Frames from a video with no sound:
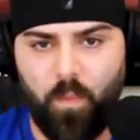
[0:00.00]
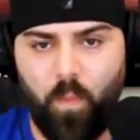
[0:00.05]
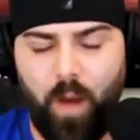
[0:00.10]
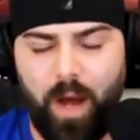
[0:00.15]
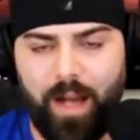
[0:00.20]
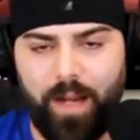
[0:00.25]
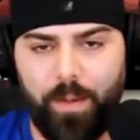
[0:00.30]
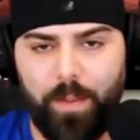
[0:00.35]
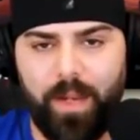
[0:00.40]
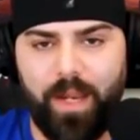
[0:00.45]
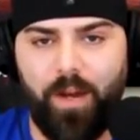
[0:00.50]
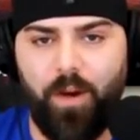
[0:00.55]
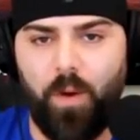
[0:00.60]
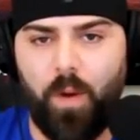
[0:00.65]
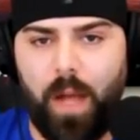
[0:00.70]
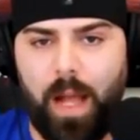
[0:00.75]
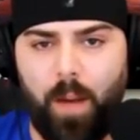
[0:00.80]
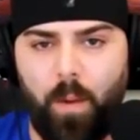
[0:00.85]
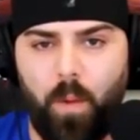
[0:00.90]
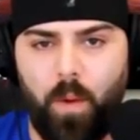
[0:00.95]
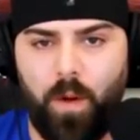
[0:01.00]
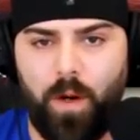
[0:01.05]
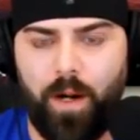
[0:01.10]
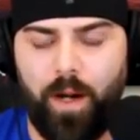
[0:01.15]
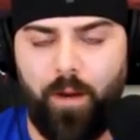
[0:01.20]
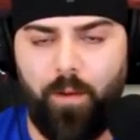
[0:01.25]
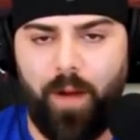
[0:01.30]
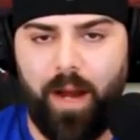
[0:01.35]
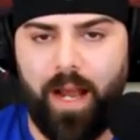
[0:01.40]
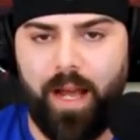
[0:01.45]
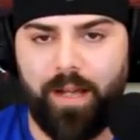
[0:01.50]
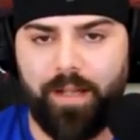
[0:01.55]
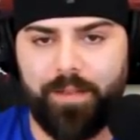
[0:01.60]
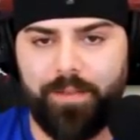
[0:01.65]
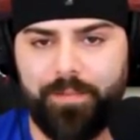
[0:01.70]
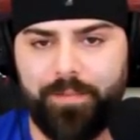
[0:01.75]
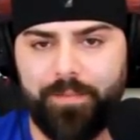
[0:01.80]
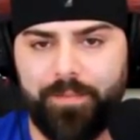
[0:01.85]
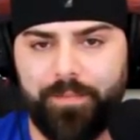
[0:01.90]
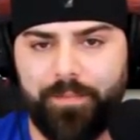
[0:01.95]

Why did we go to our war in Iraq?